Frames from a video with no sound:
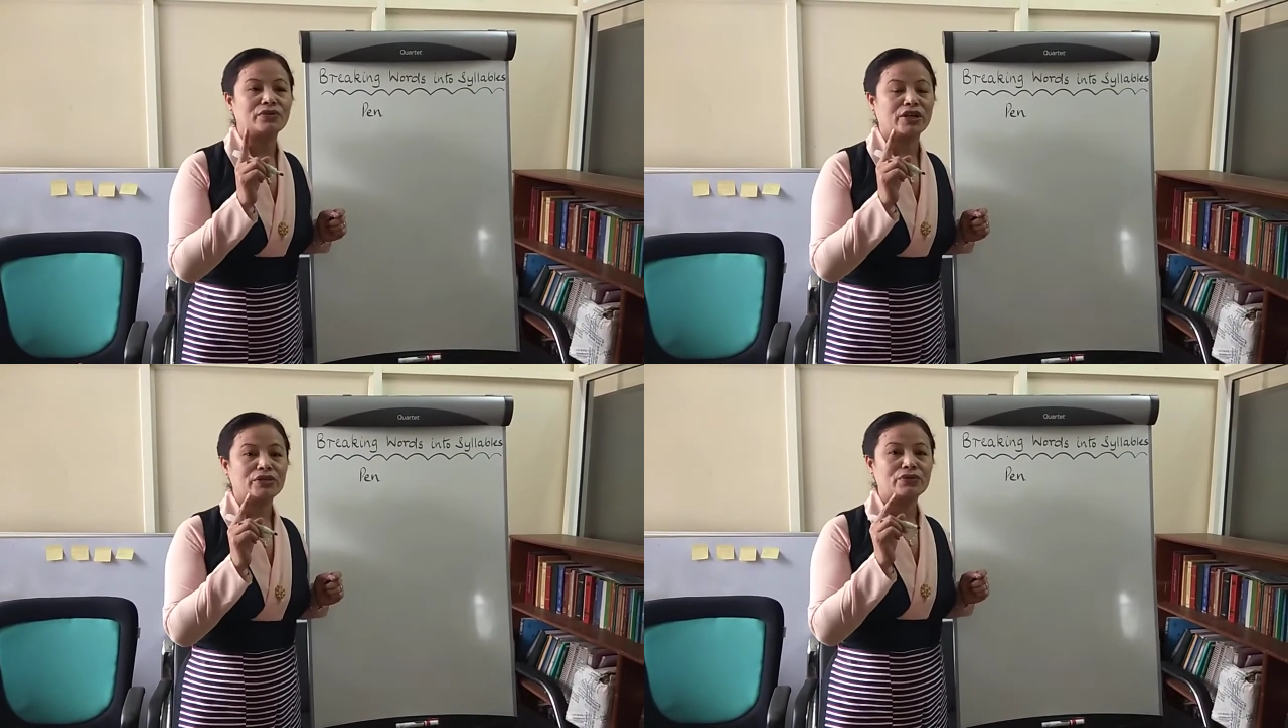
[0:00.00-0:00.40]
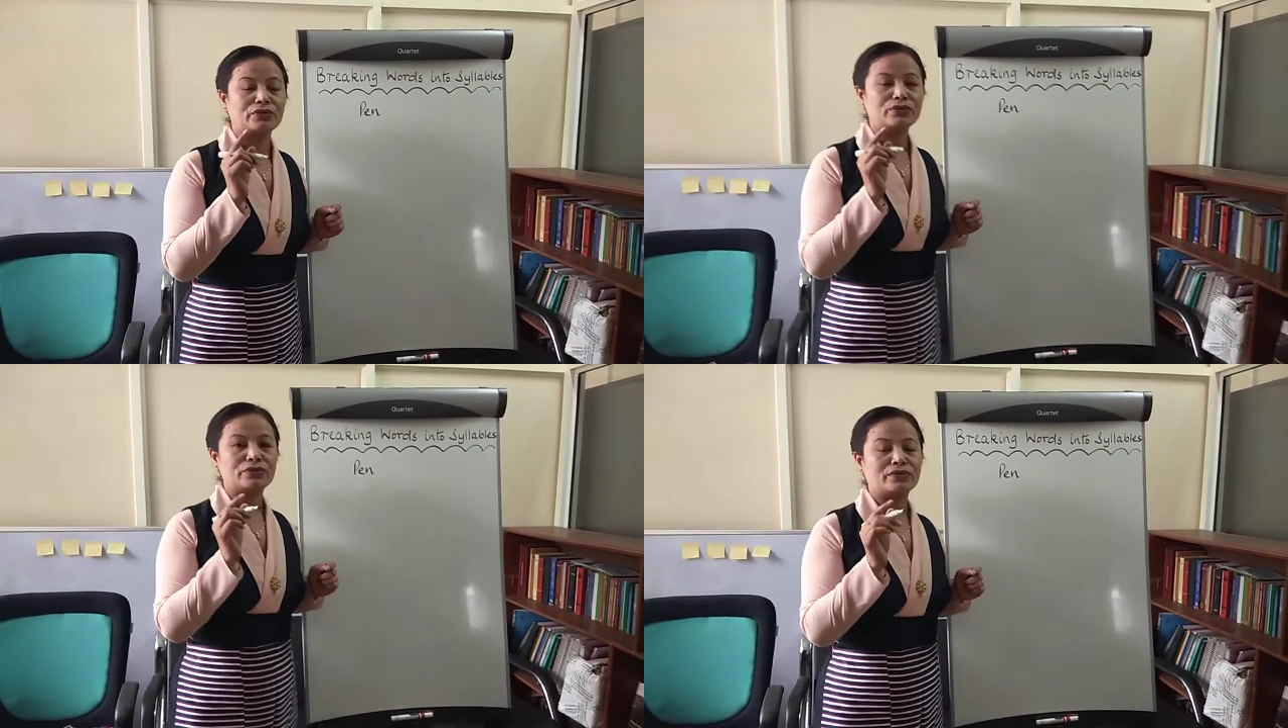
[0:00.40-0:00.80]
I
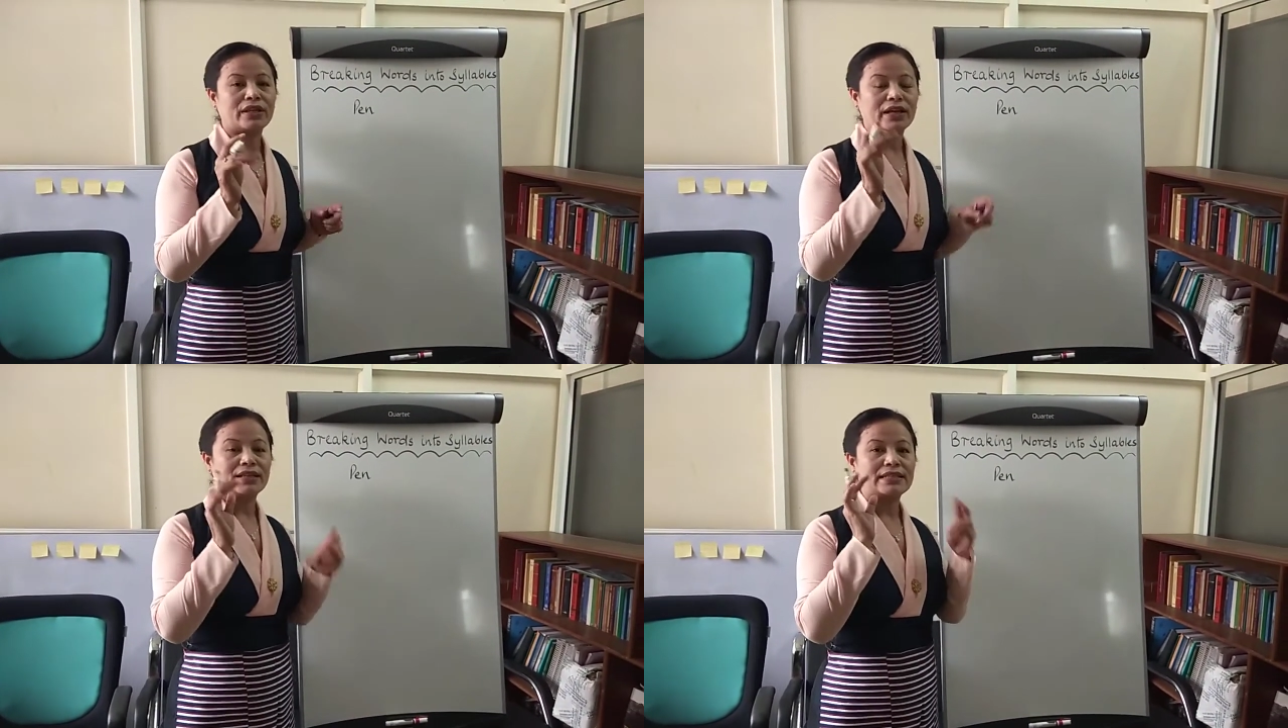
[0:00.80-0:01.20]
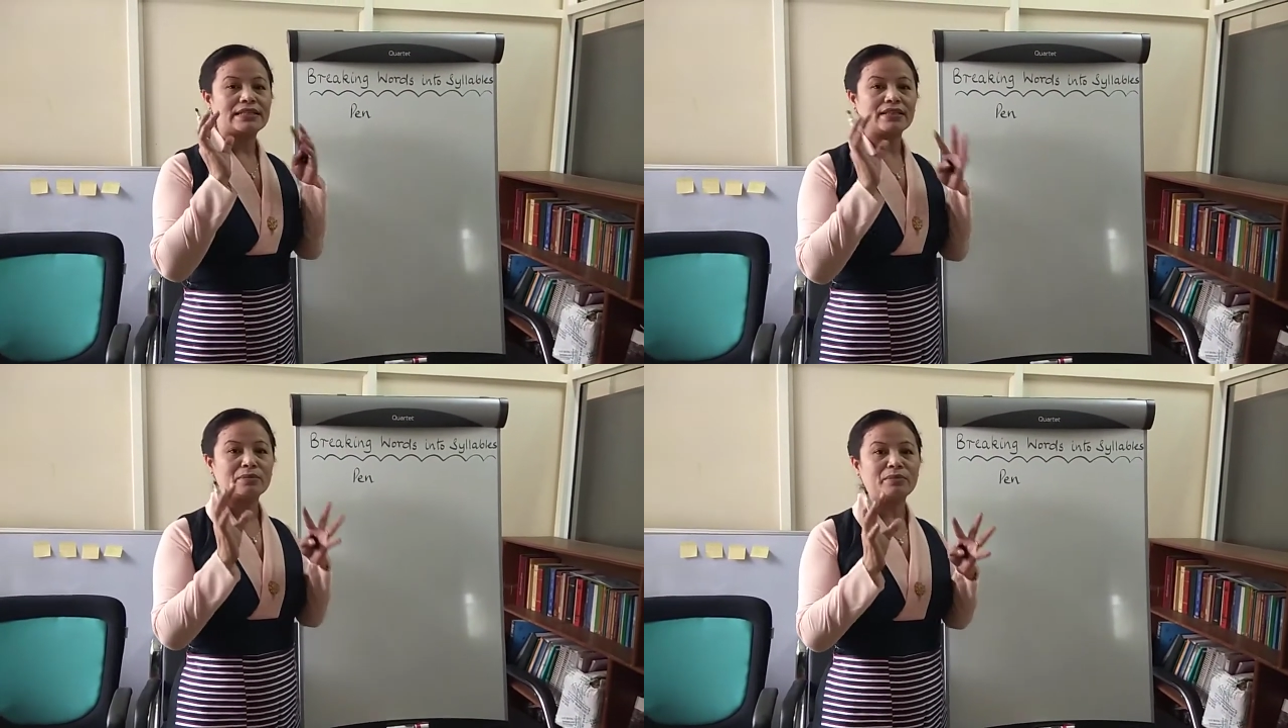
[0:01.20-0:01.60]
told you that
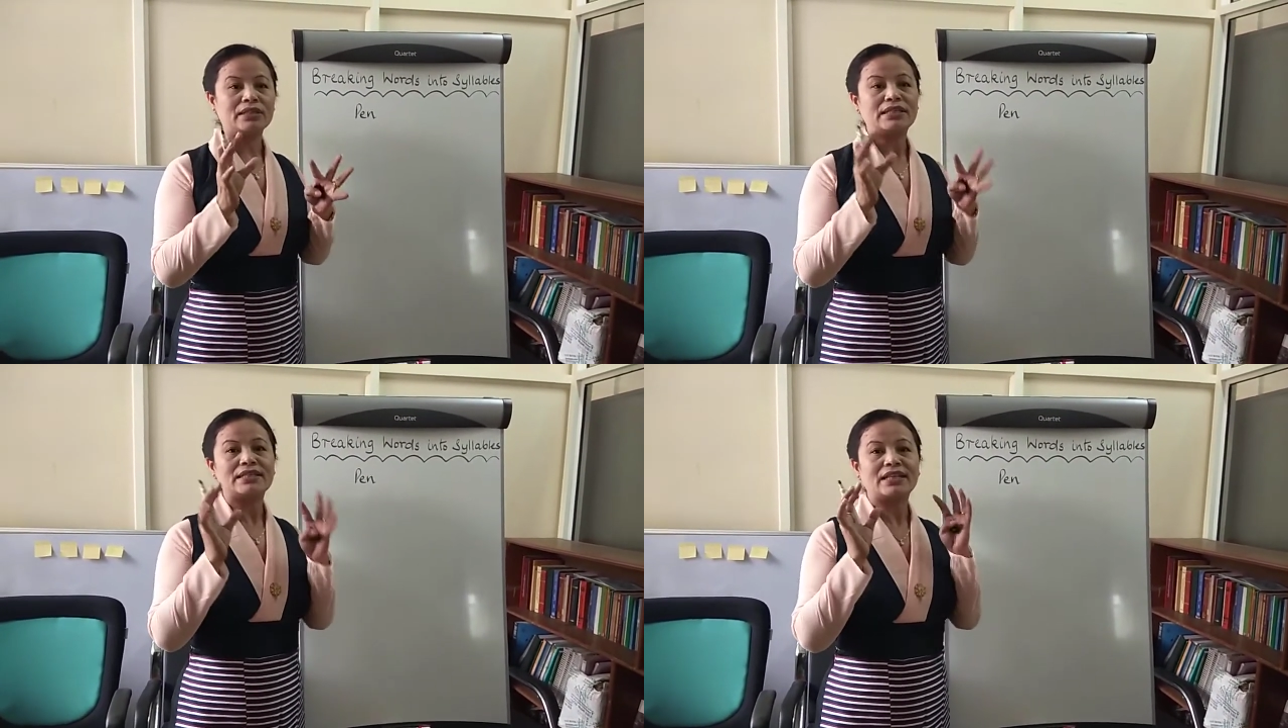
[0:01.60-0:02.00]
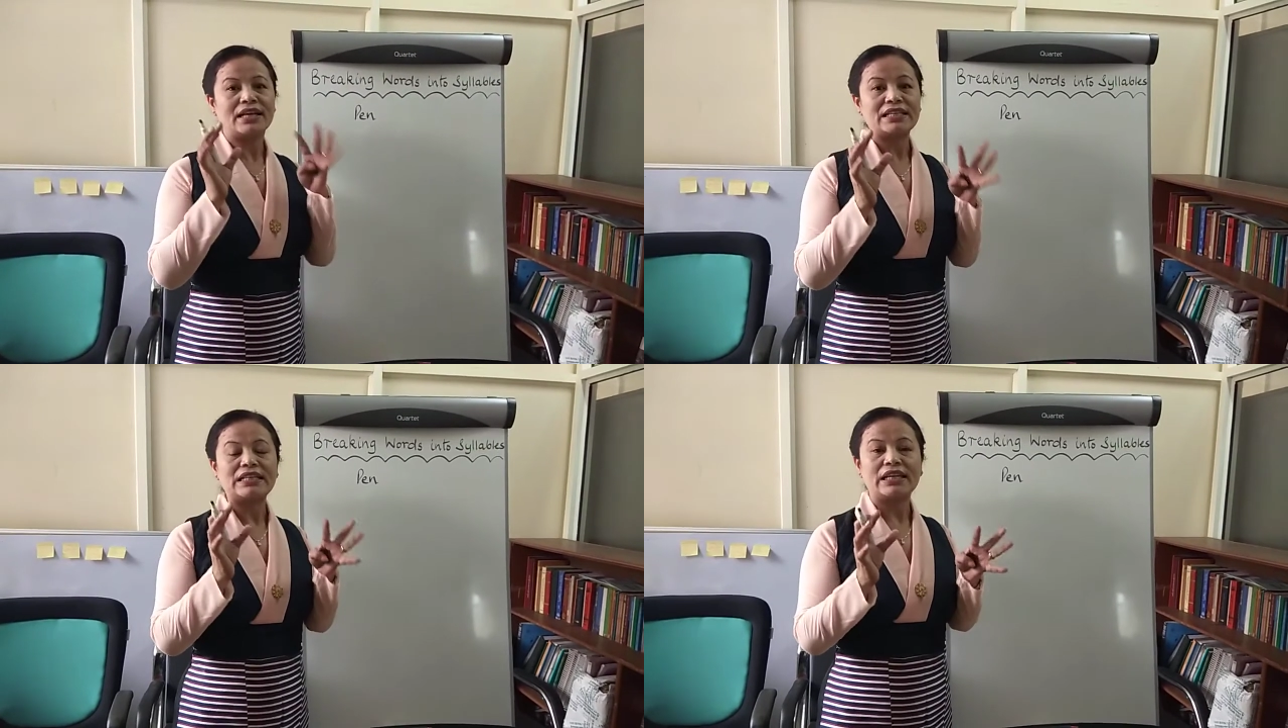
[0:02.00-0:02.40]
syllables
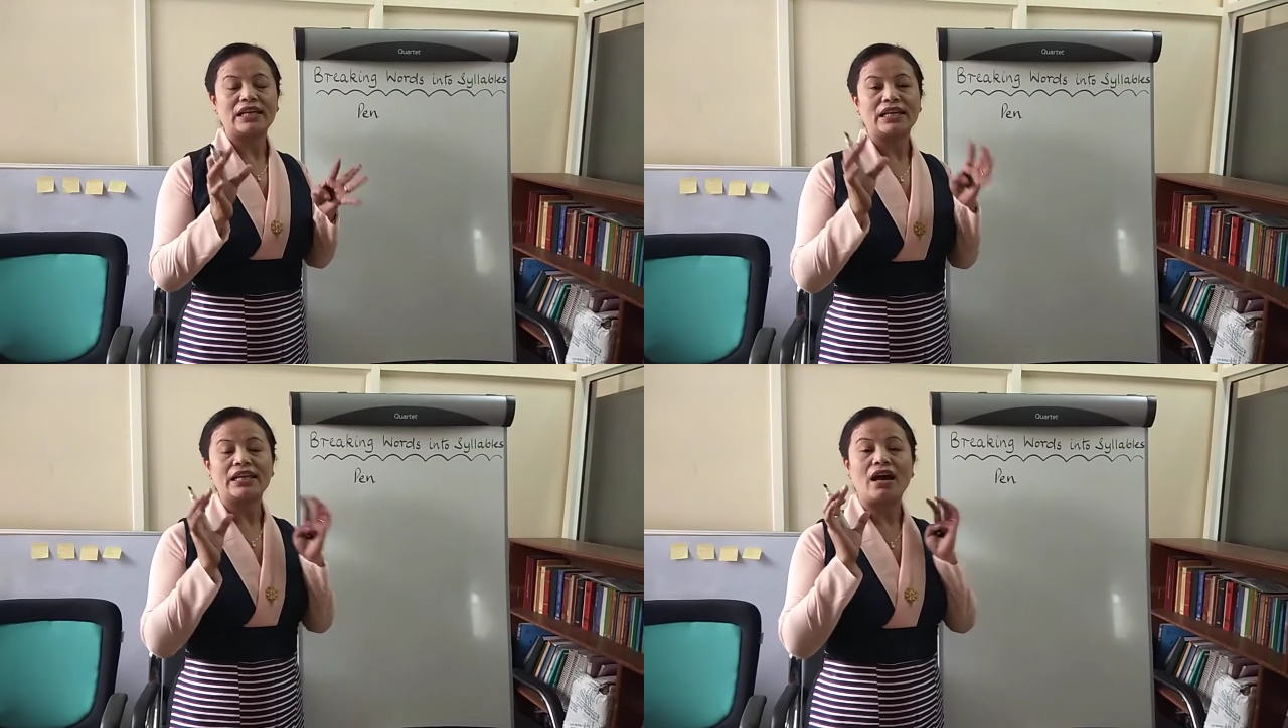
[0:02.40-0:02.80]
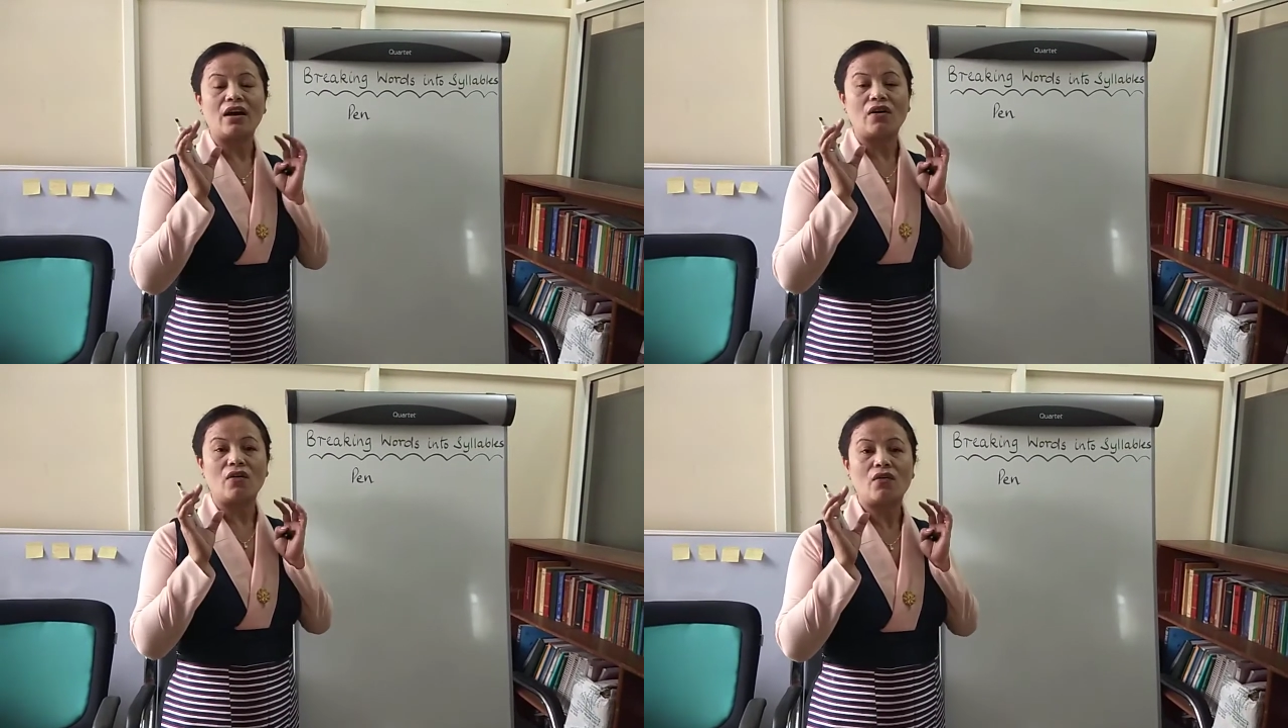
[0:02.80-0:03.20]
contain
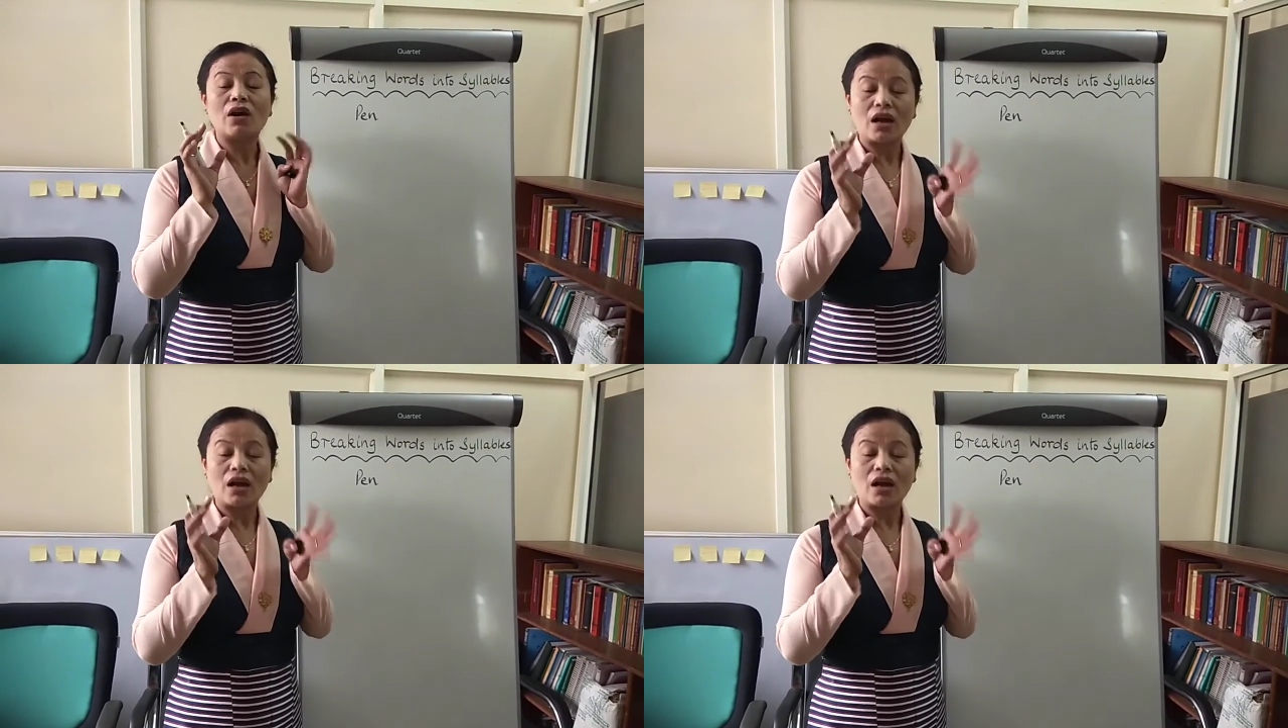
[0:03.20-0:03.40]
a